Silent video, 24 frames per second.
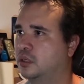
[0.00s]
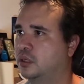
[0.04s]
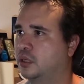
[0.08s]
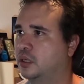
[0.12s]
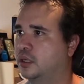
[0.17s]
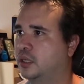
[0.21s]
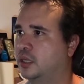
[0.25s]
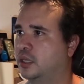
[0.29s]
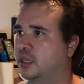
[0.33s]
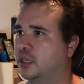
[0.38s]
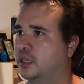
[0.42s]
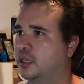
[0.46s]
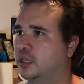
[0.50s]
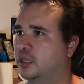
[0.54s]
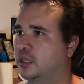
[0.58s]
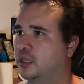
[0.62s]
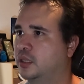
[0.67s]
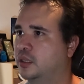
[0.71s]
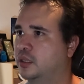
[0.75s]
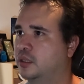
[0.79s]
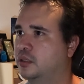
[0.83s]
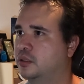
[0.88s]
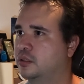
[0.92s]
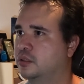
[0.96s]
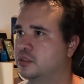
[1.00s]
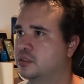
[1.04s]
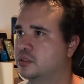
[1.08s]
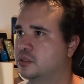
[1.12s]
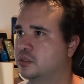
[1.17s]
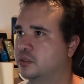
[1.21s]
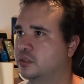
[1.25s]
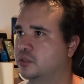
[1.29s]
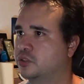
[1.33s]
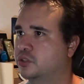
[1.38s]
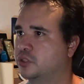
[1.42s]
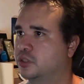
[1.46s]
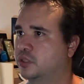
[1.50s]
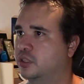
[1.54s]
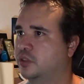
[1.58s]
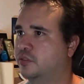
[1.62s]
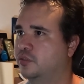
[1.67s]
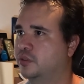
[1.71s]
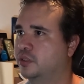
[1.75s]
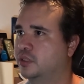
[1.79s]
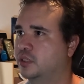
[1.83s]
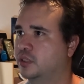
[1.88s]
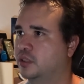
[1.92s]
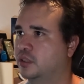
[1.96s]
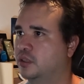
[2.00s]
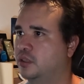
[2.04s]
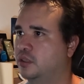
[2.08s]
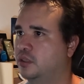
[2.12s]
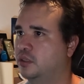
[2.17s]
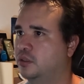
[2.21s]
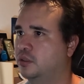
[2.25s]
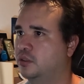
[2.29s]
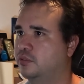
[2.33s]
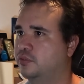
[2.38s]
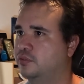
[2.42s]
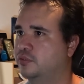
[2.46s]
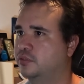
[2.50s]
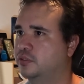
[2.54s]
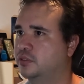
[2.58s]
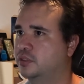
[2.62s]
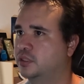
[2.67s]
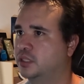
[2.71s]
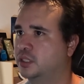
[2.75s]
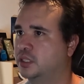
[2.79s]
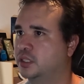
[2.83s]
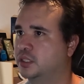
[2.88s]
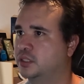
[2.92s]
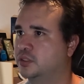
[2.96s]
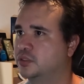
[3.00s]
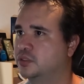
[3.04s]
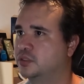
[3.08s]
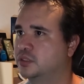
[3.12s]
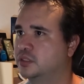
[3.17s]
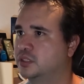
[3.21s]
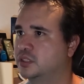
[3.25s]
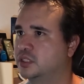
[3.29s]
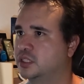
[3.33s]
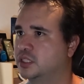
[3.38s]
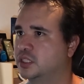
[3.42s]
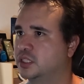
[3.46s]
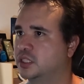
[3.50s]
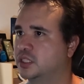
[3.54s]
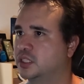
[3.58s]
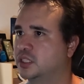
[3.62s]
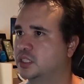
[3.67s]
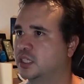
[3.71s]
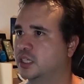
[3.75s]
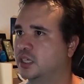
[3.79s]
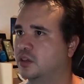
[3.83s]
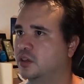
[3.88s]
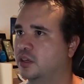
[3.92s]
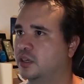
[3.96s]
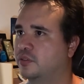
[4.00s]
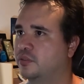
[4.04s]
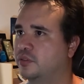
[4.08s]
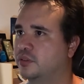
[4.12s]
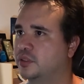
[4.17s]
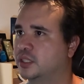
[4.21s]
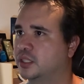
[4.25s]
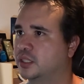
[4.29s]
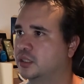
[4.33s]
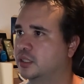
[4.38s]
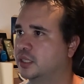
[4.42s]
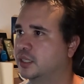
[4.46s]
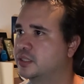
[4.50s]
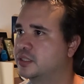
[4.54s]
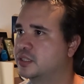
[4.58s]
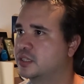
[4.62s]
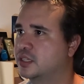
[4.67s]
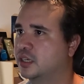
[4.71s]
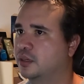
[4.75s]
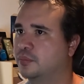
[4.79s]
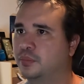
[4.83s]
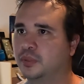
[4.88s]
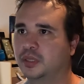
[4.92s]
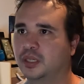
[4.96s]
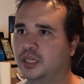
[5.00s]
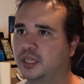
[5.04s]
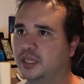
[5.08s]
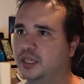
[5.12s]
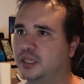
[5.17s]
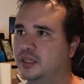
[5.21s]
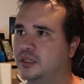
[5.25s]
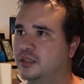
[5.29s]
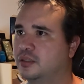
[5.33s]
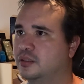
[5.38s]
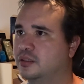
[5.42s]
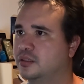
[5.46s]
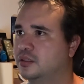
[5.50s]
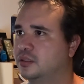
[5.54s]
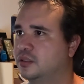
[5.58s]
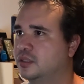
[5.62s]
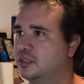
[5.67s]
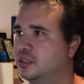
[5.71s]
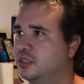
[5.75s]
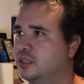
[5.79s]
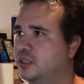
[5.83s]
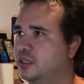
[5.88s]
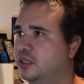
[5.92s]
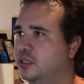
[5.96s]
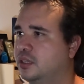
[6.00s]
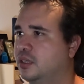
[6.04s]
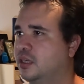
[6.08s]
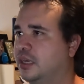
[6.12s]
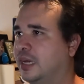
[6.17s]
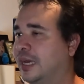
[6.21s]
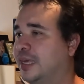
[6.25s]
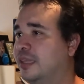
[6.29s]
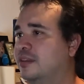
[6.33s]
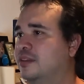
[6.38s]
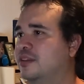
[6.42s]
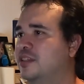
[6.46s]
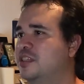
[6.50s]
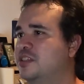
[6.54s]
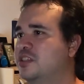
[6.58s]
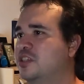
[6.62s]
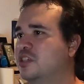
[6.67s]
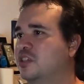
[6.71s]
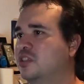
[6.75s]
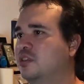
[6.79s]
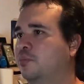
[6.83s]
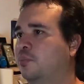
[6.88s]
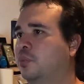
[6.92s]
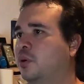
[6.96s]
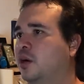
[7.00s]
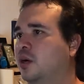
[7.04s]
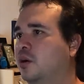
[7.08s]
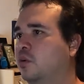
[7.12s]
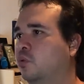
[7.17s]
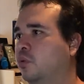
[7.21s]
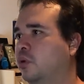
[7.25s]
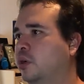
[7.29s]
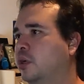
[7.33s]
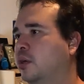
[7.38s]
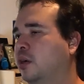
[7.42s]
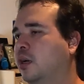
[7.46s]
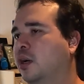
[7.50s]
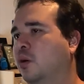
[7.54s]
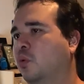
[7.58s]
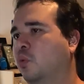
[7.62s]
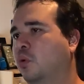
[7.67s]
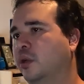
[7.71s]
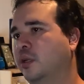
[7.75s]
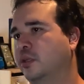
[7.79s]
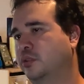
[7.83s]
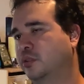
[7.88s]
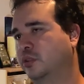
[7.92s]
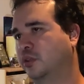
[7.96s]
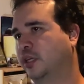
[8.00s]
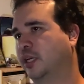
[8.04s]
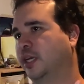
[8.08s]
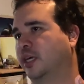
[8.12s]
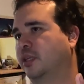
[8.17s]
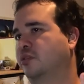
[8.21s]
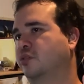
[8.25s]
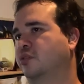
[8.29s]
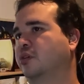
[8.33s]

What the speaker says: And he's gonna turn everything off, and you can see how everything lights up again. And this is the part where I wanted to get.